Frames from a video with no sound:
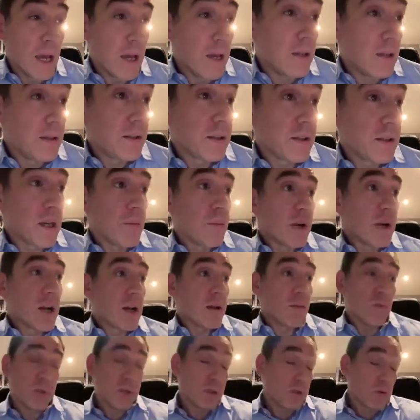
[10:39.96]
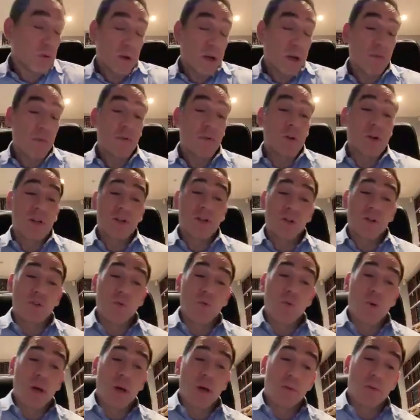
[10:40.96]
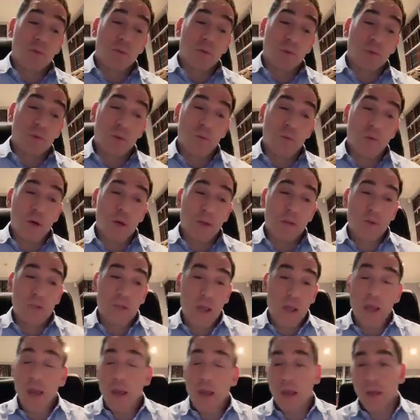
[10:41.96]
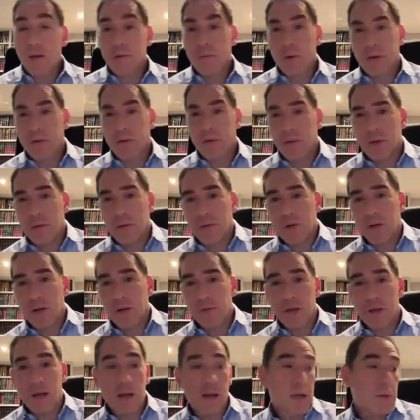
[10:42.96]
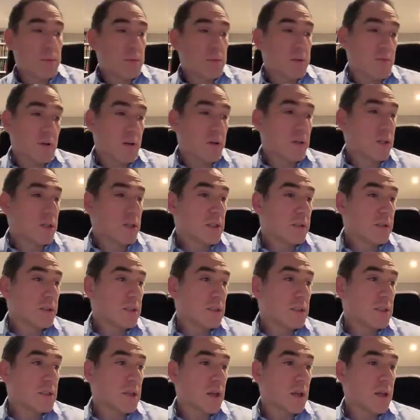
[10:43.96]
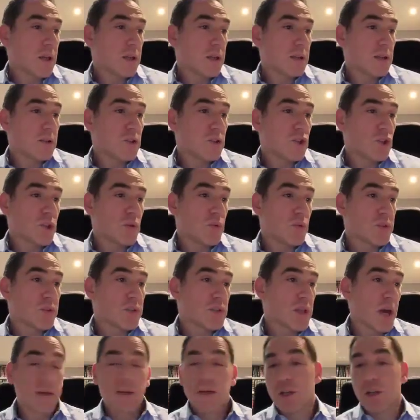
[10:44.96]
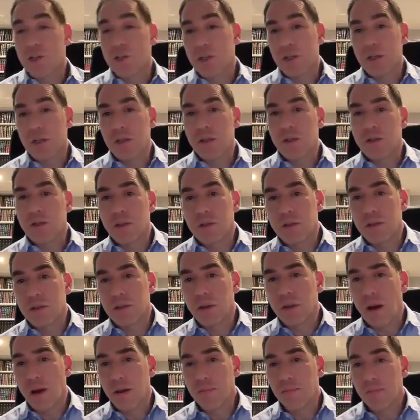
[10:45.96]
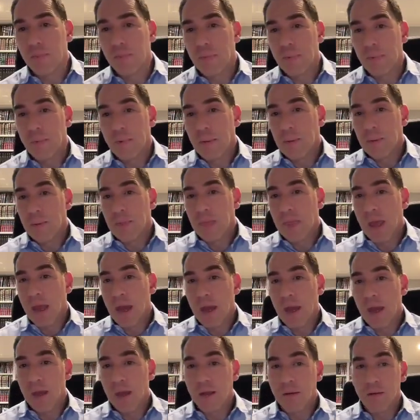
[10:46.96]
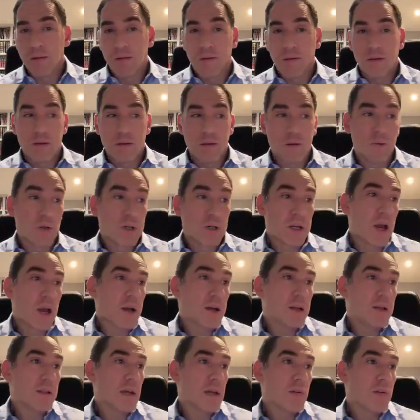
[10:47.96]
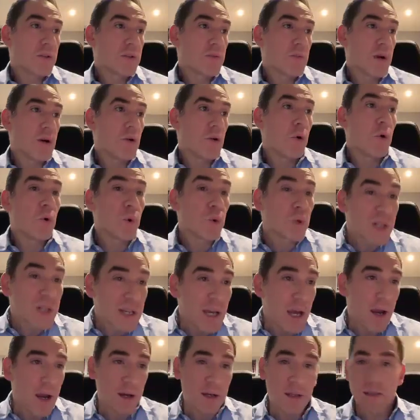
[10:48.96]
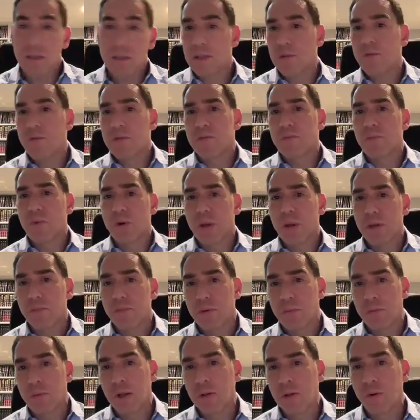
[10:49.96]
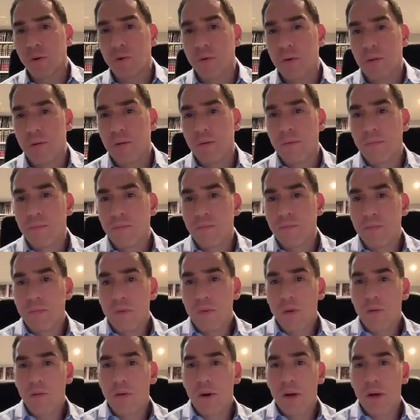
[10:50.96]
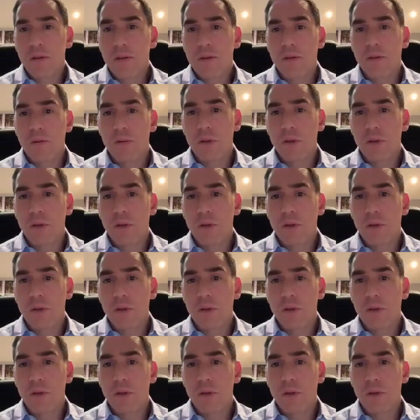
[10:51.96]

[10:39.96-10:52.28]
And the Gemara, whatever it is that you want to say about the Gemara, the Hachamim very clearly say that she was not an Eshet Ish at the time, and Uriah Hittite was Mored b'Malchut, right?